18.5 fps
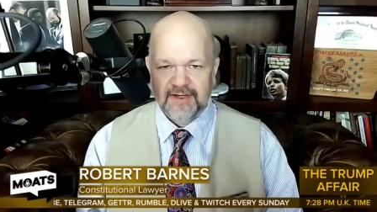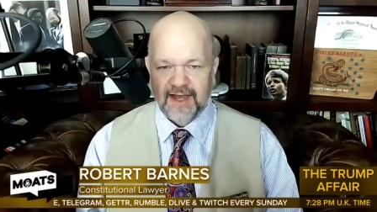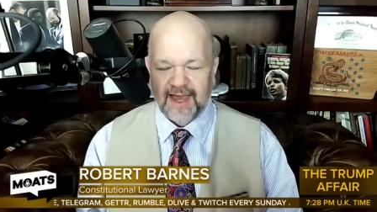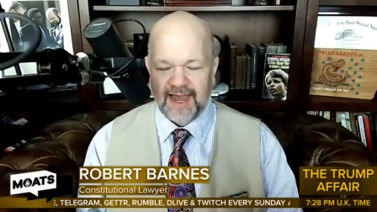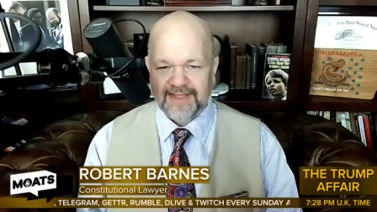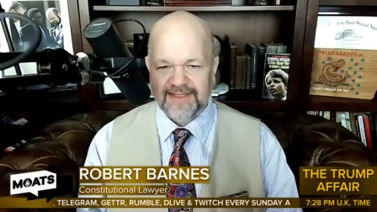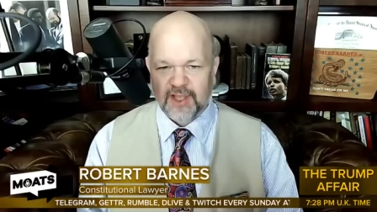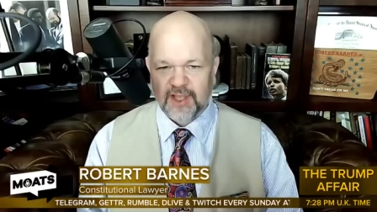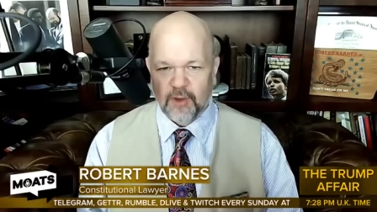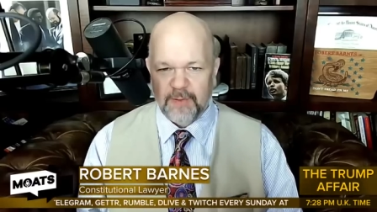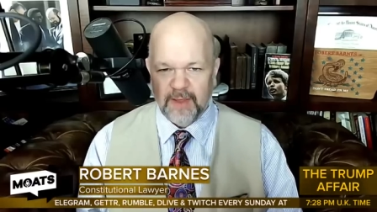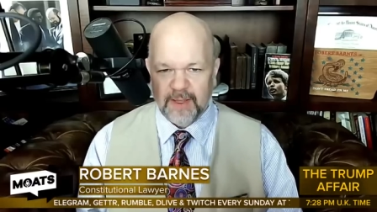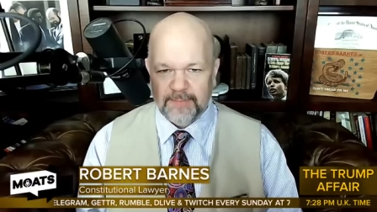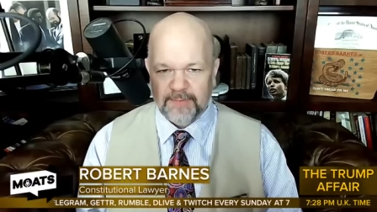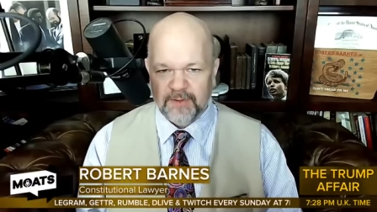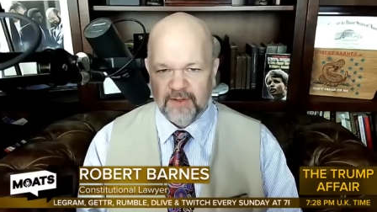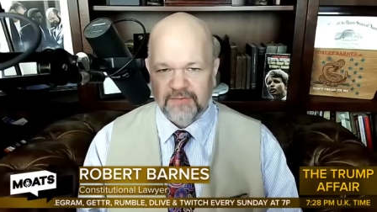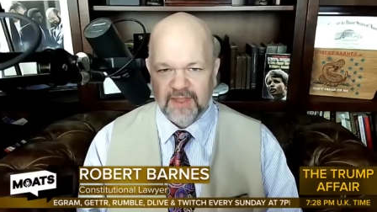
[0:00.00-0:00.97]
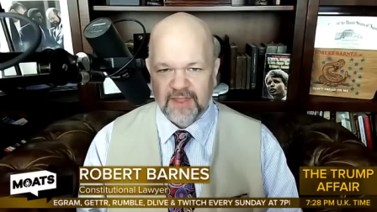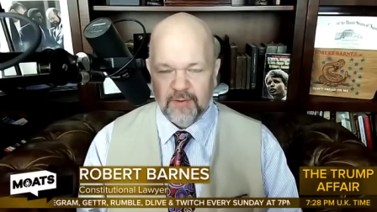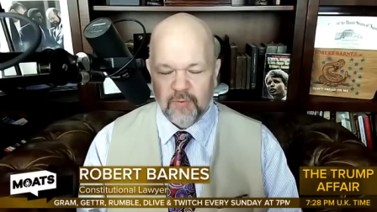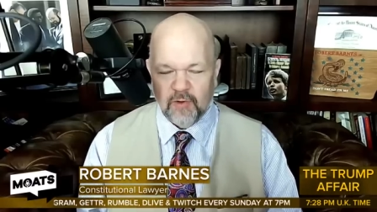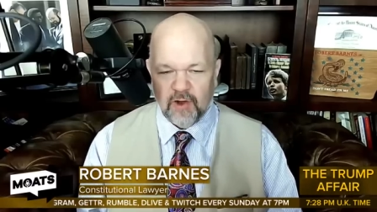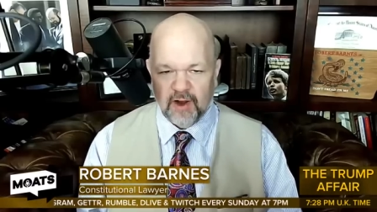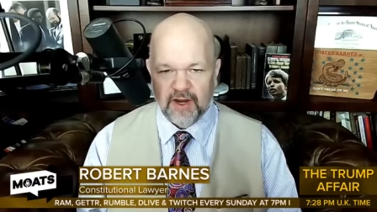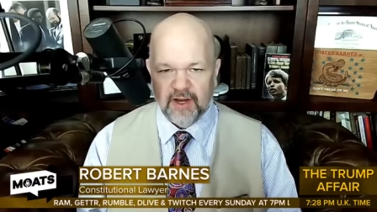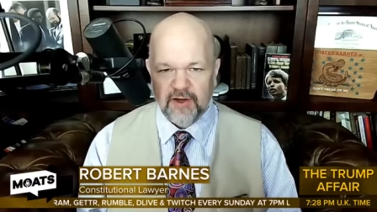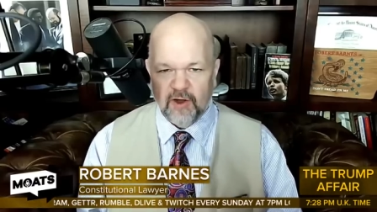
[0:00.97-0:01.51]
I tell people if they
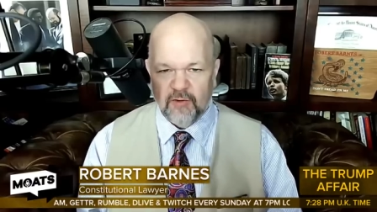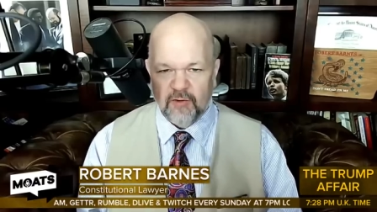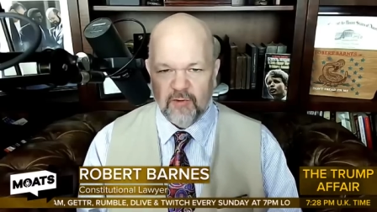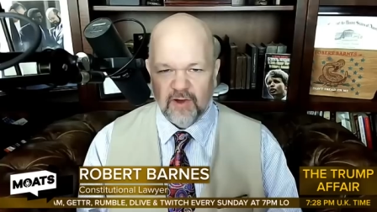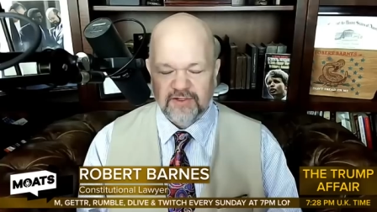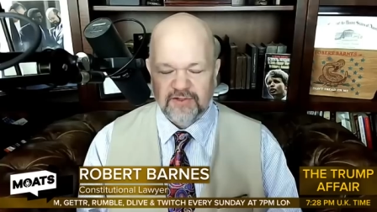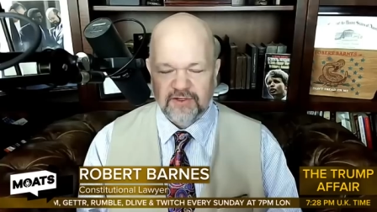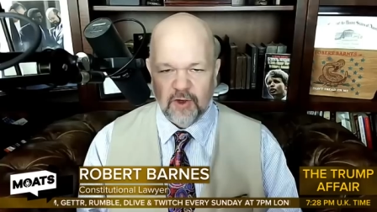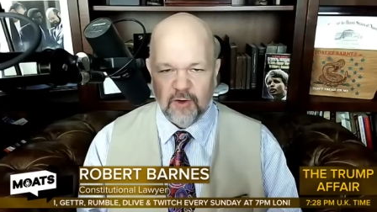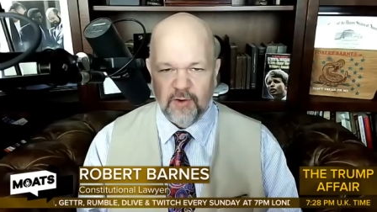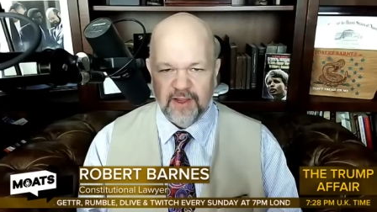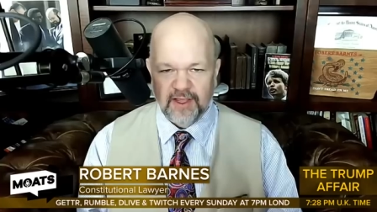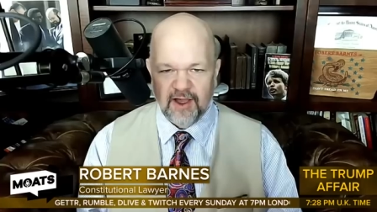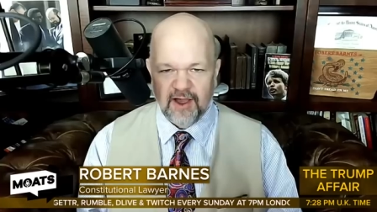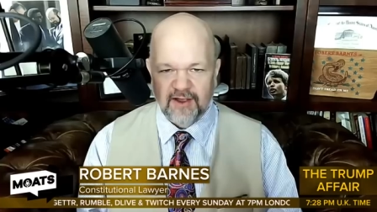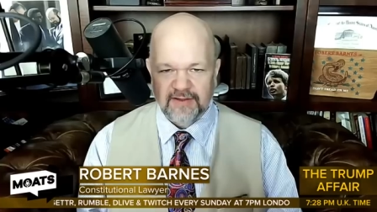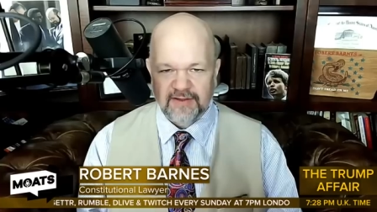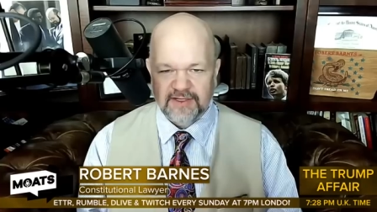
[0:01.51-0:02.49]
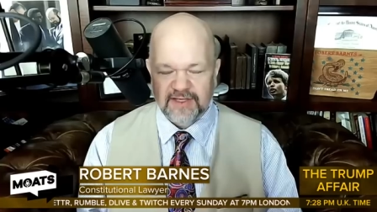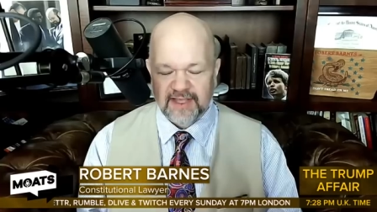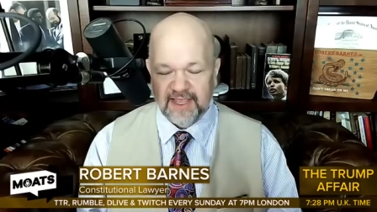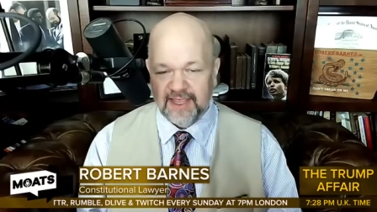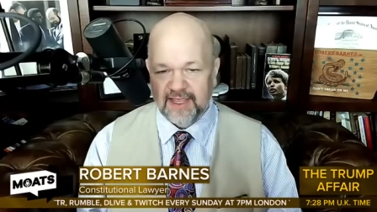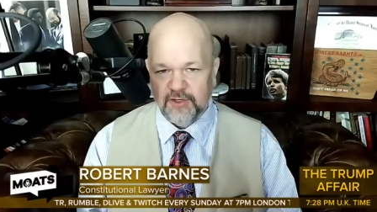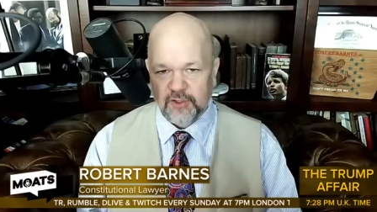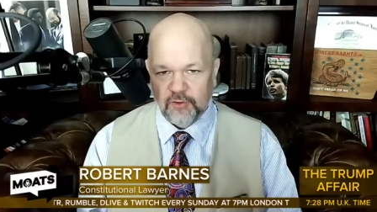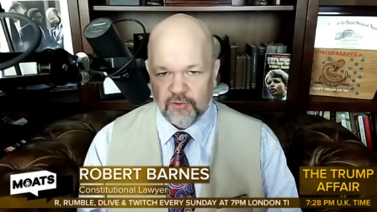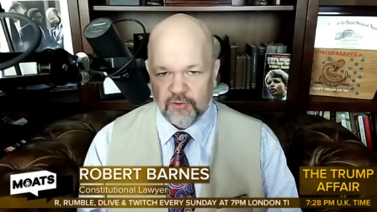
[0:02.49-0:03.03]
want to know what's going on, say,
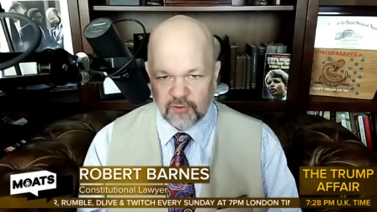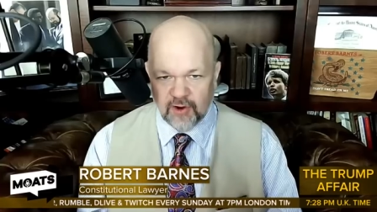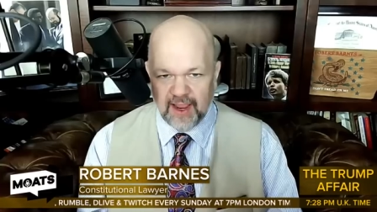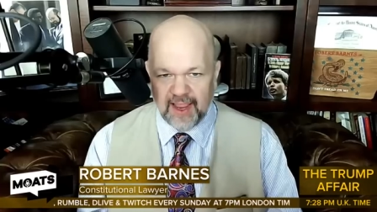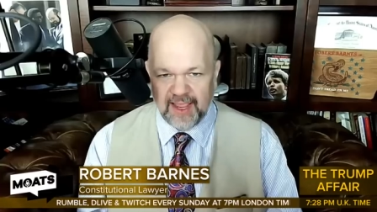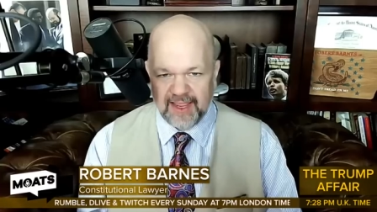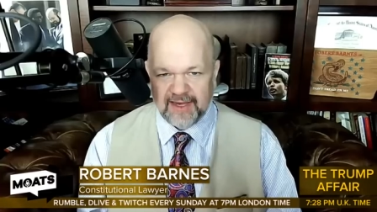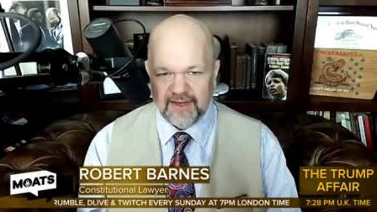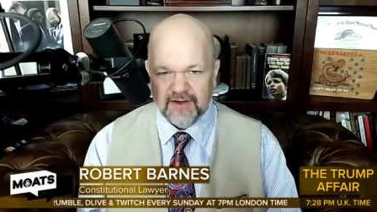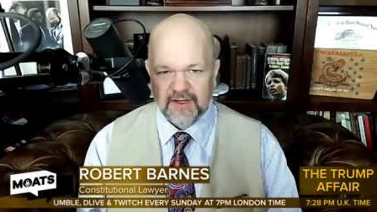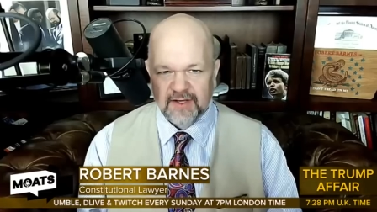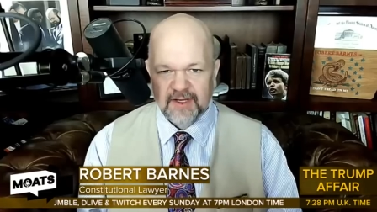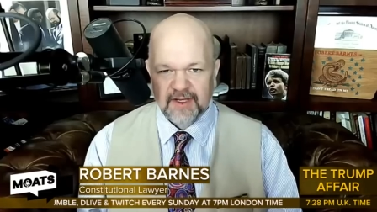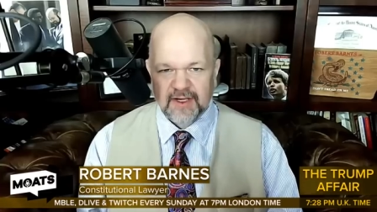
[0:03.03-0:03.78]
in Ukraine,